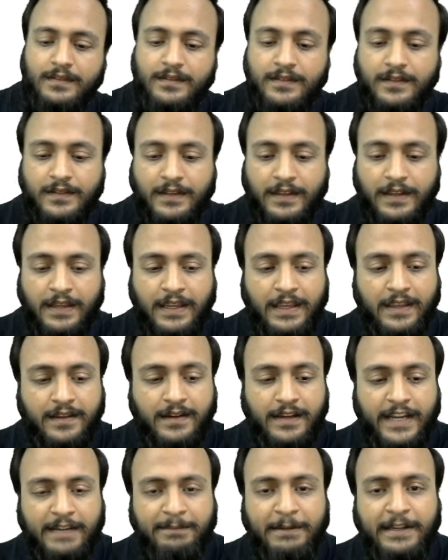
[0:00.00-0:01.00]
here,
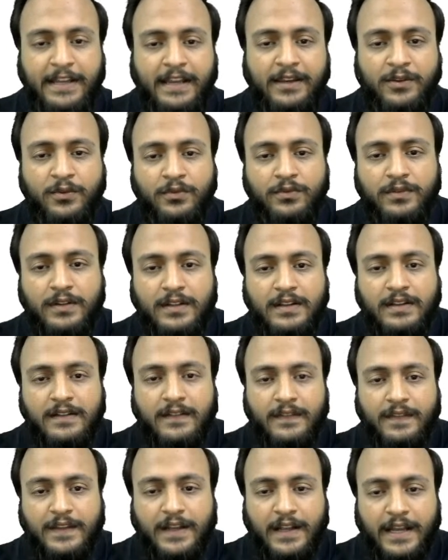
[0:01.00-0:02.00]
let me tell you
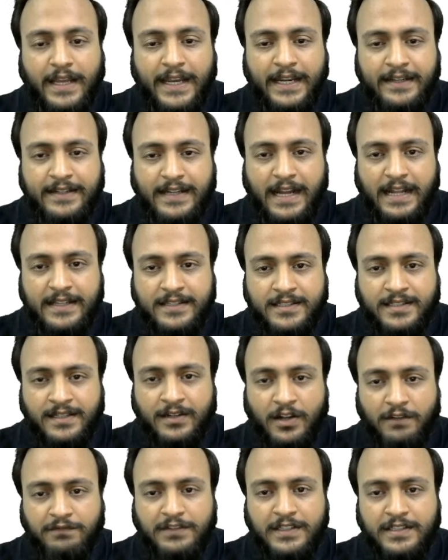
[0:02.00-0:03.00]
the correct answer
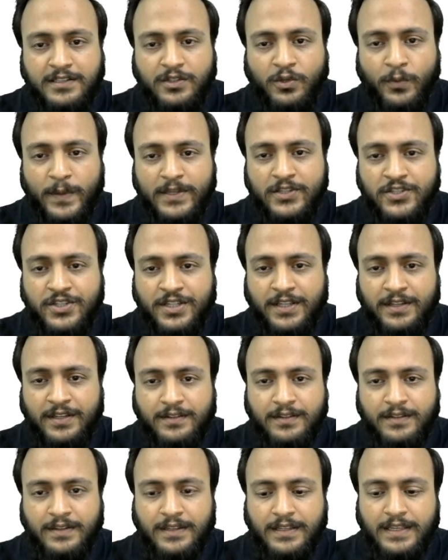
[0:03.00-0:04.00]
of this
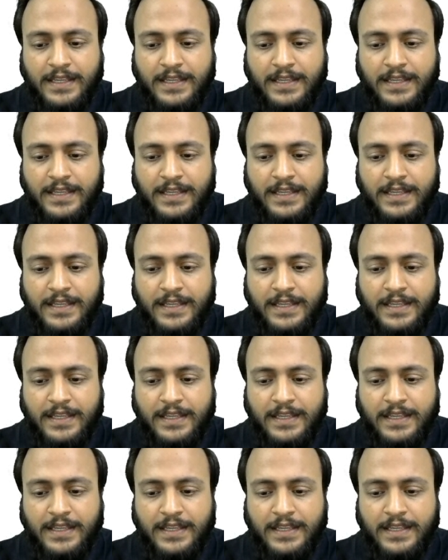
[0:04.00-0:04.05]
question.